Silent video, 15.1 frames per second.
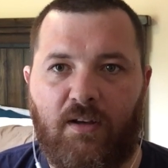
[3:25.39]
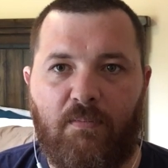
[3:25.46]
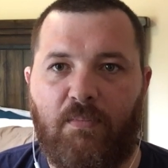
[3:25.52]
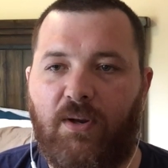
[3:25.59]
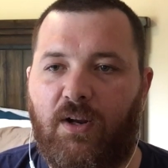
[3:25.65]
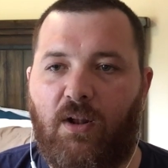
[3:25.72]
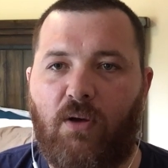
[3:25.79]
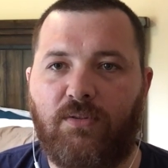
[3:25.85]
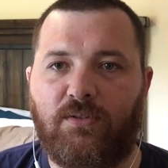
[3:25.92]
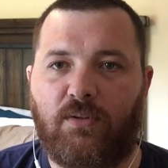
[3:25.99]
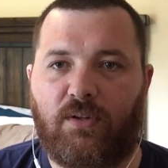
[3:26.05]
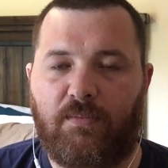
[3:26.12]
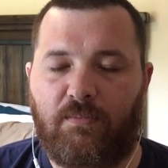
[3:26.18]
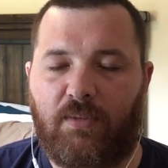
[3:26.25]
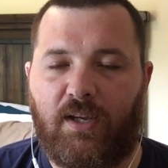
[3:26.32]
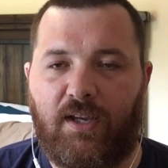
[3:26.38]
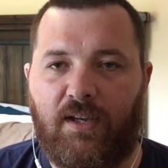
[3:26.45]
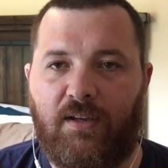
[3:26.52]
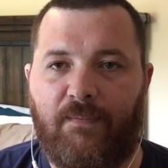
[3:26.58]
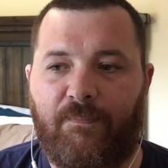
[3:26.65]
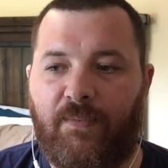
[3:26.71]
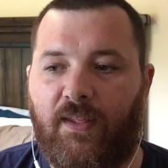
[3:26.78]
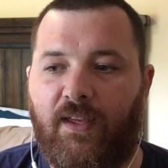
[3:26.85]
But it also can be,
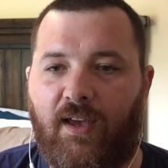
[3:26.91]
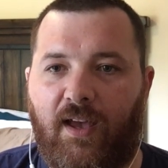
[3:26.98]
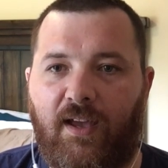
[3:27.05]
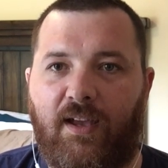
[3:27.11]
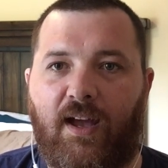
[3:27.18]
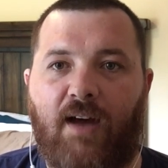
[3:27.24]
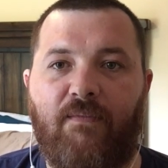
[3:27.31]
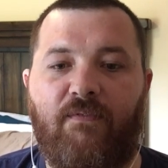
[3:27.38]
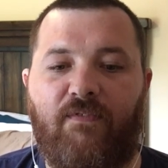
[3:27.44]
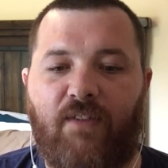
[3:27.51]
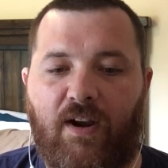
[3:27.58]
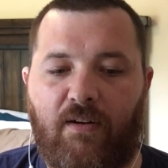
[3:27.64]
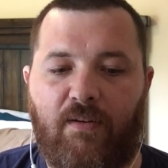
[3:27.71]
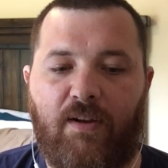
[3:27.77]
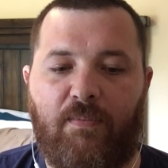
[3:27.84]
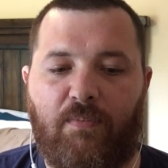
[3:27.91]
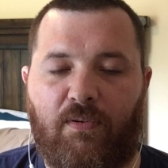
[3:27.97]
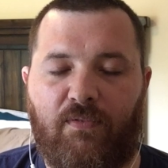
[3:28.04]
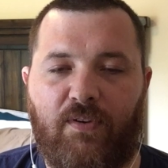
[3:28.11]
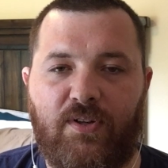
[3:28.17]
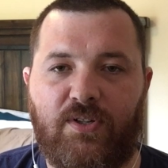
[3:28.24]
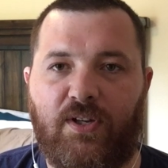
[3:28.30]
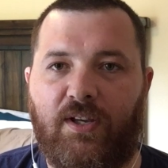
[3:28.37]
hey, I'm very
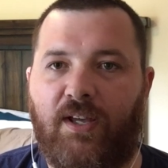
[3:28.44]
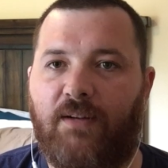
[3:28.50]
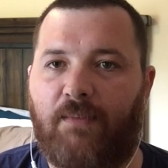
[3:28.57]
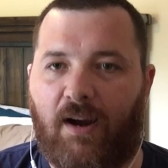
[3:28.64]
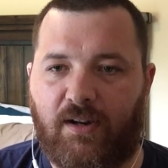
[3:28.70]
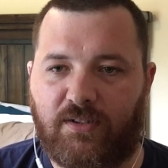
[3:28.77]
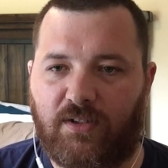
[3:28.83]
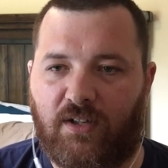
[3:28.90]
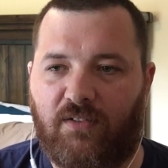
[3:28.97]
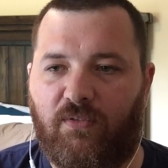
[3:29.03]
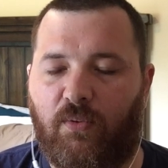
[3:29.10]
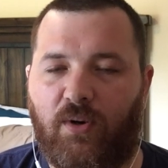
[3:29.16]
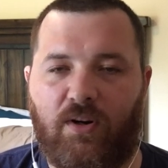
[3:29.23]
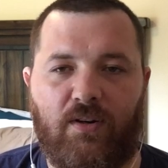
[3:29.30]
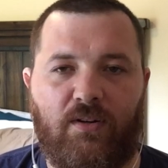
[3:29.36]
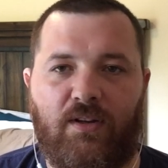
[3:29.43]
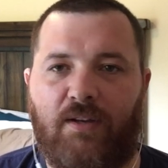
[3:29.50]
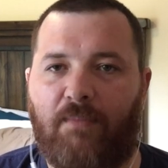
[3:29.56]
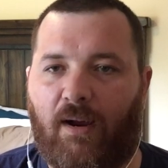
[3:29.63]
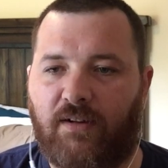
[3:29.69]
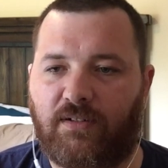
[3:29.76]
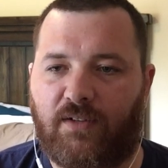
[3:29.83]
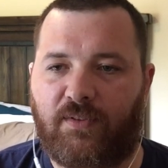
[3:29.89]
proficient in Microsoft Word and
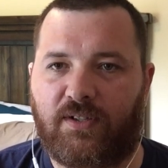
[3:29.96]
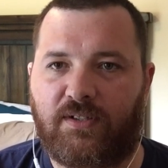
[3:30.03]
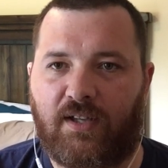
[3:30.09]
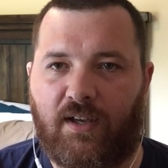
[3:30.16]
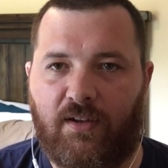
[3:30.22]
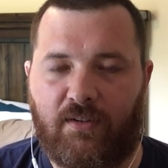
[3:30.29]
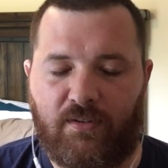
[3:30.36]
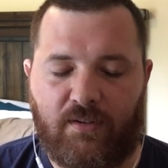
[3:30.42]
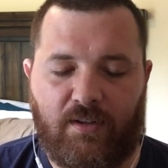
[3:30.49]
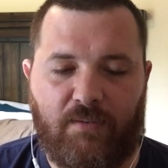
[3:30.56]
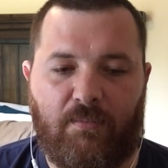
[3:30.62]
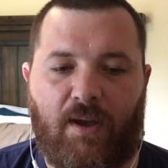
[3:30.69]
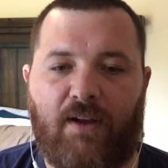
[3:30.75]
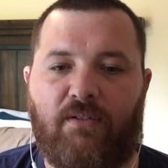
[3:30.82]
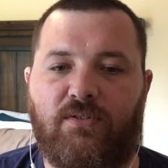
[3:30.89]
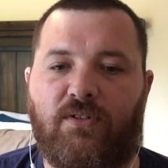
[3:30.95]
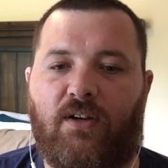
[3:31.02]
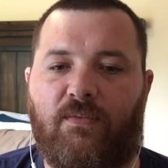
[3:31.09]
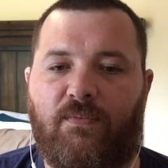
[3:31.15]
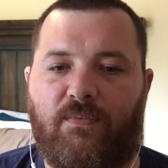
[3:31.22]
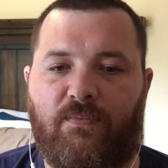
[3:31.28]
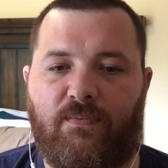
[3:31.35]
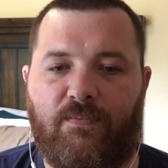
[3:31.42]
Microsoft Excel and
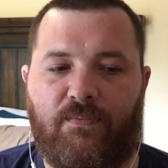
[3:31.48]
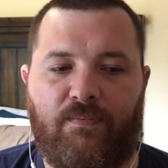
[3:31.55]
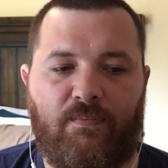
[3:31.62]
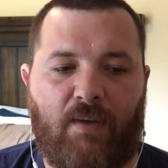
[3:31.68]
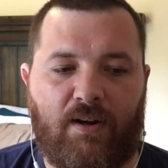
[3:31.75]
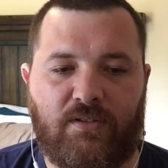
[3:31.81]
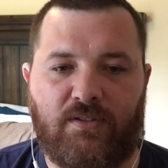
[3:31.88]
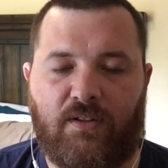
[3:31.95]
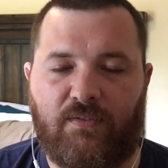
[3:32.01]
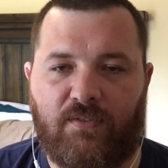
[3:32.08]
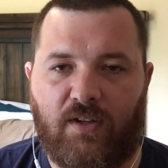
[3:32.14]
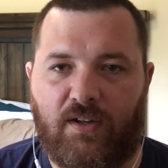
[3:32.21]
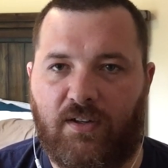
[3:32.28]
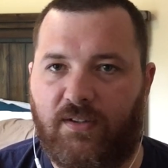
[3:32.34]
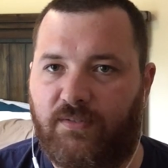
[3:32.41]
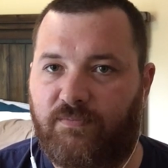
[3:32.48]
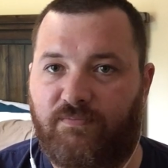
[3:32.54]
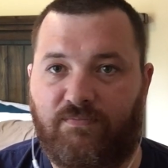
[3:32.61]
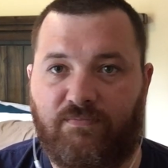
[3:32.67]
Microsoft